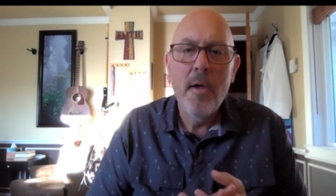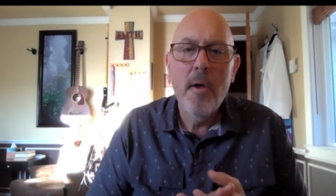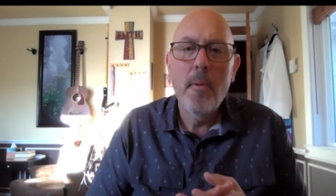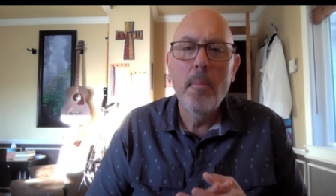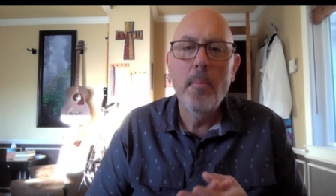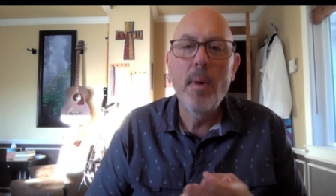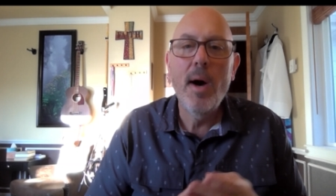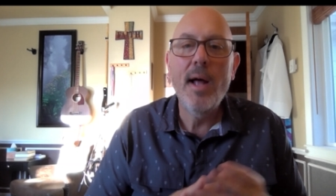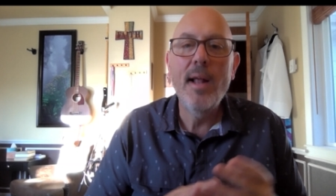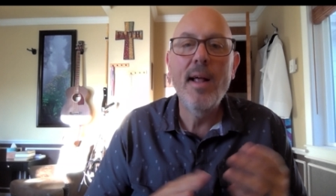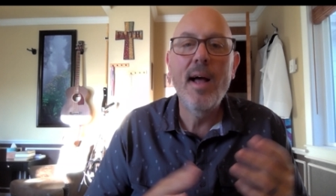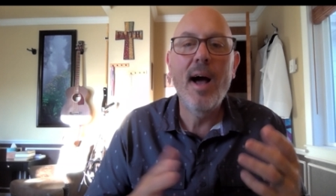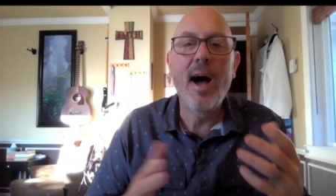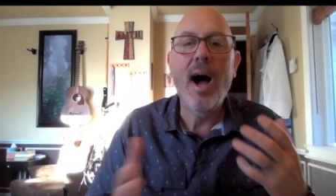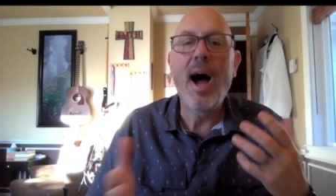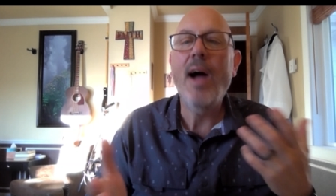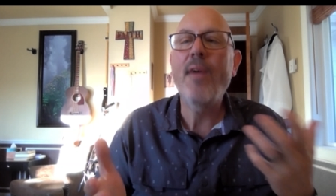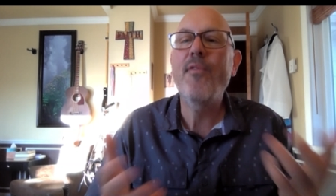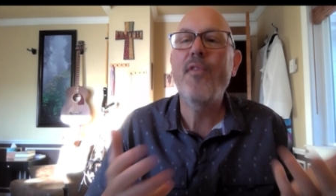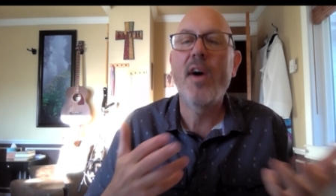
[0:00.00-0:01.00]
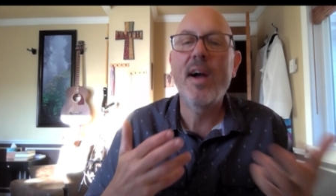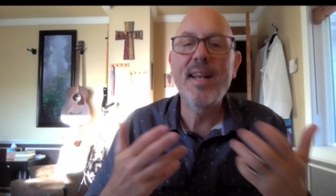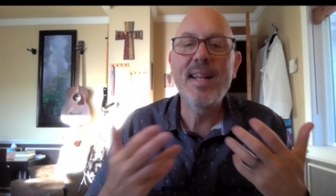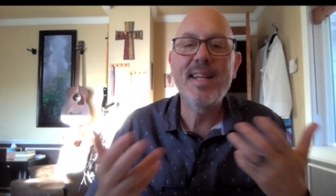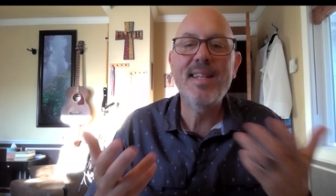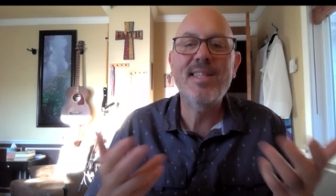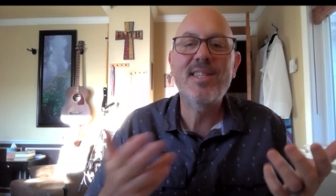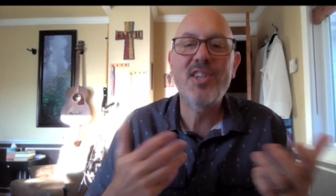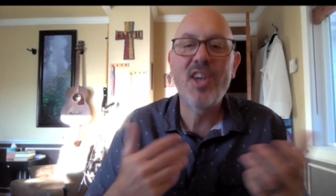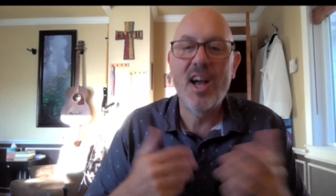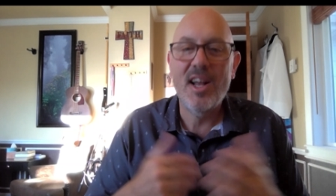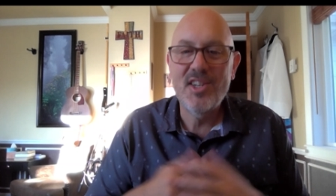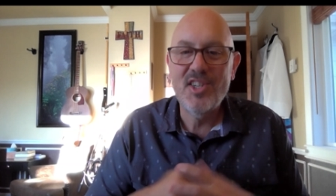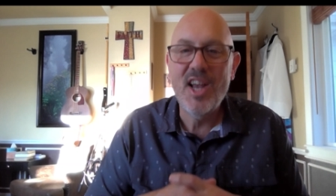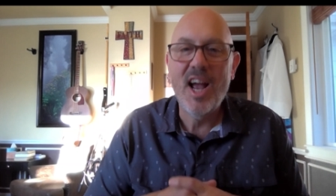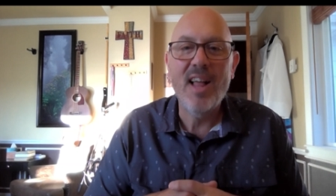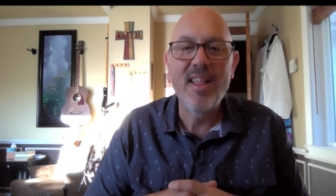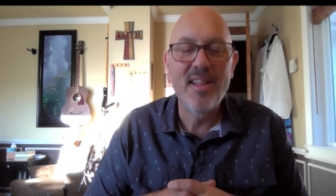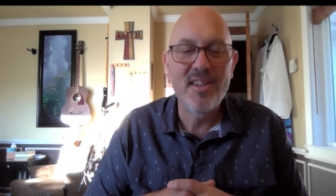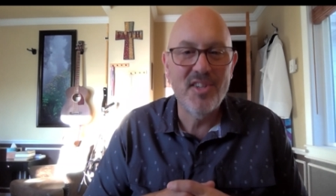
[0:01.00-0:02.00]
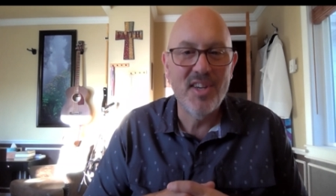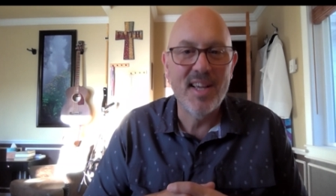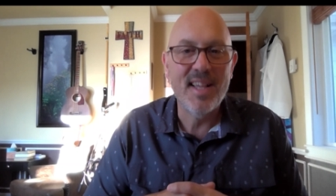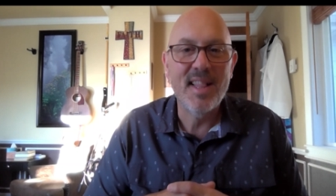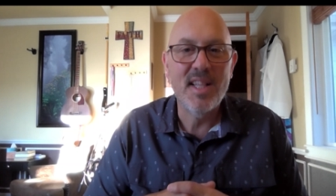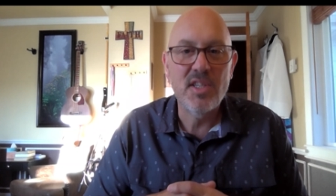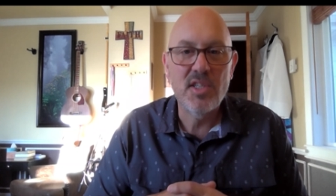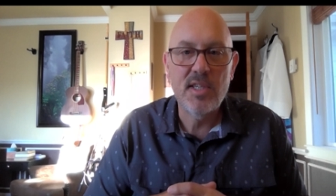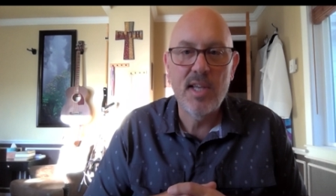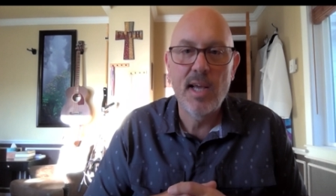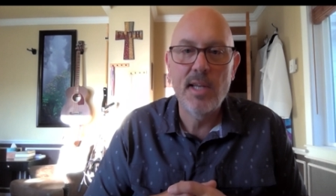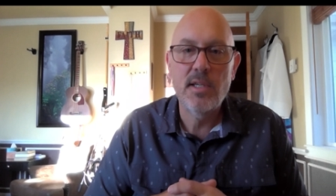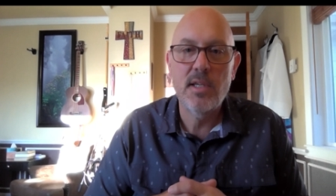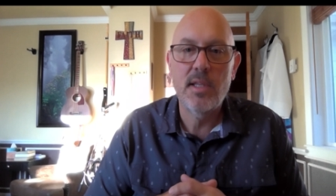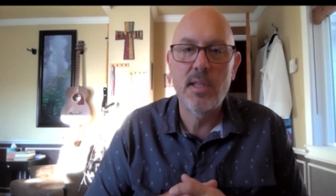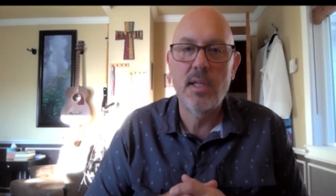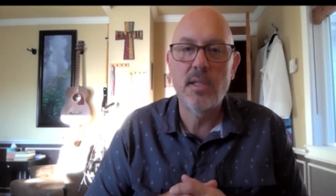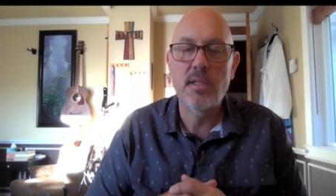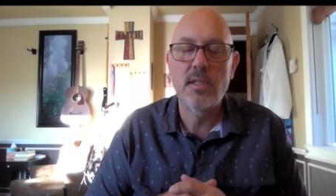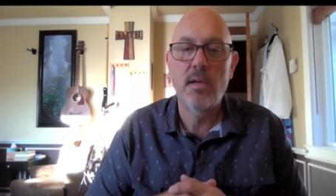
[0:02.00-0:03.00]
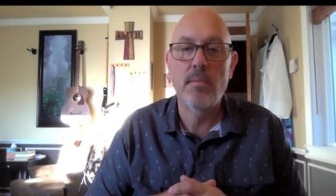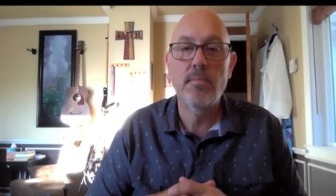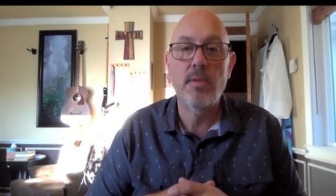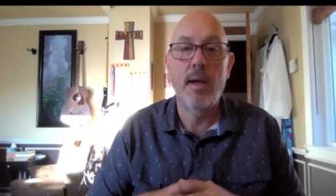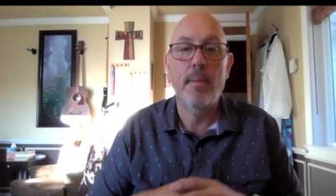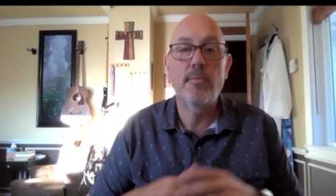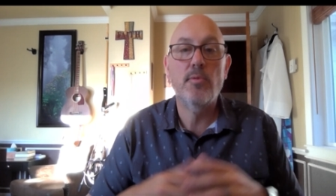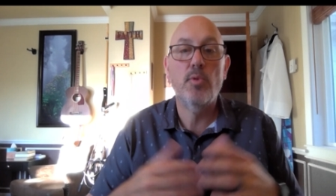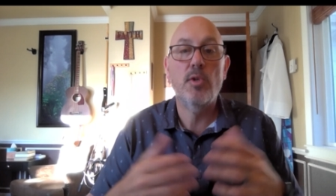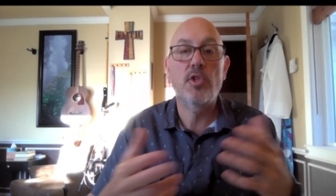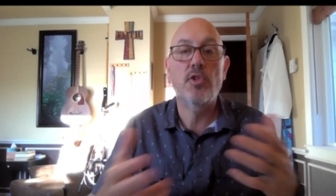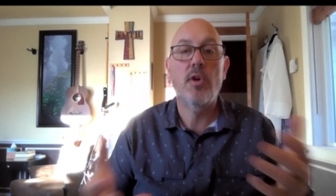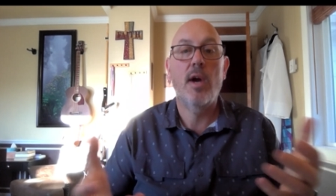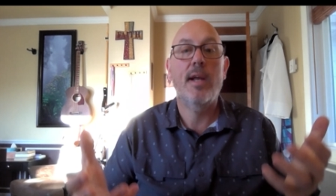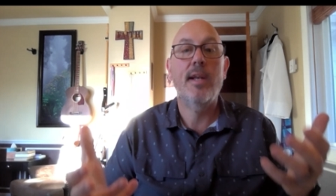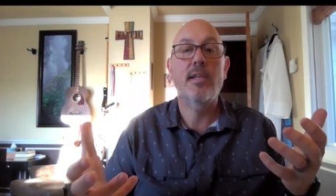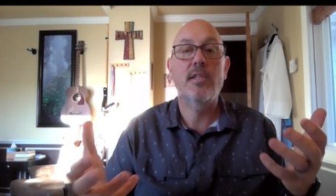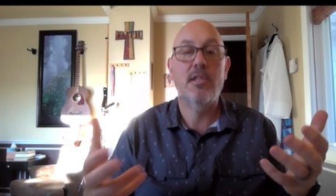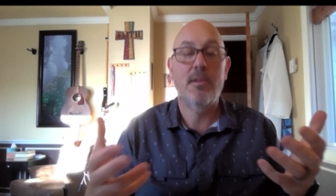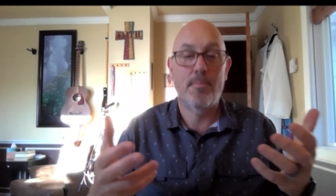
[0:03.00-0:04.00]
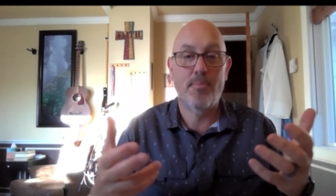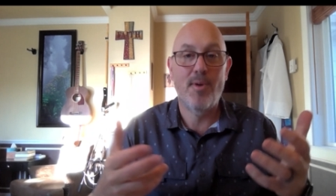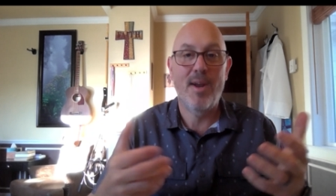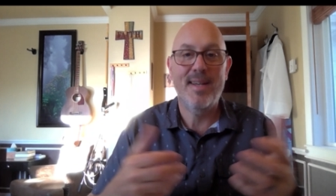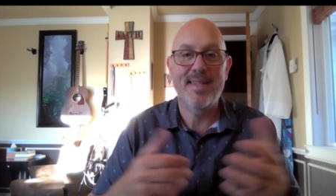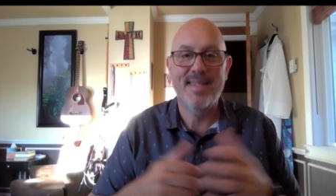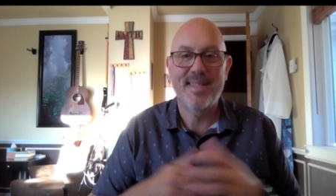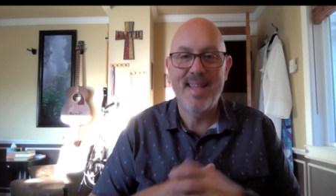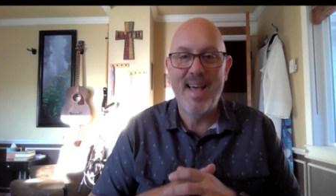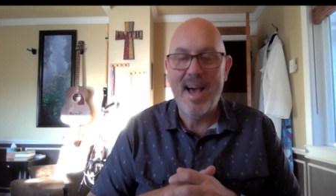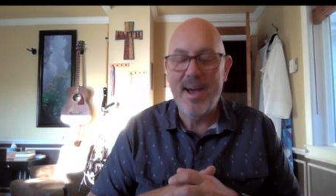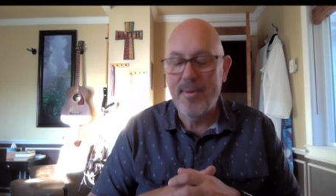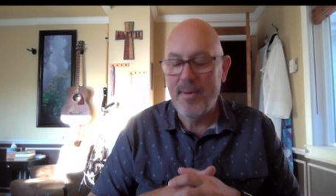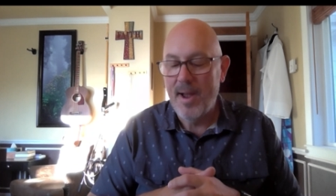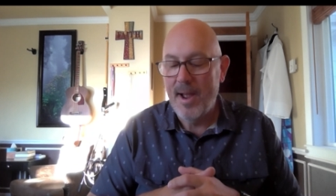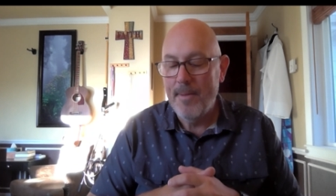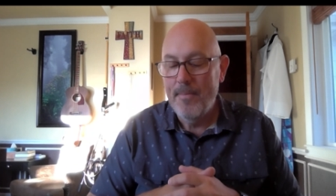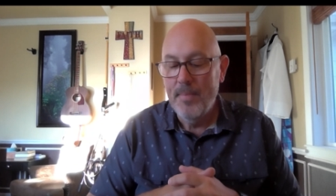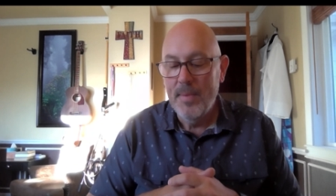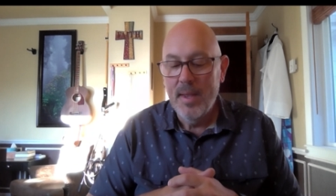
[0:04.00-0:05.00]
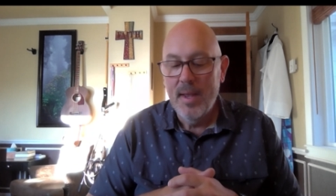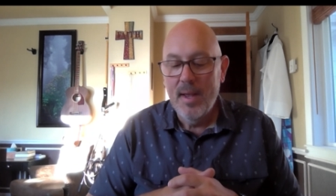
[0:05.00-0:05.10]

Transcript: But I find it ch- challenging in this tension that sometimes we try to suppress that, right?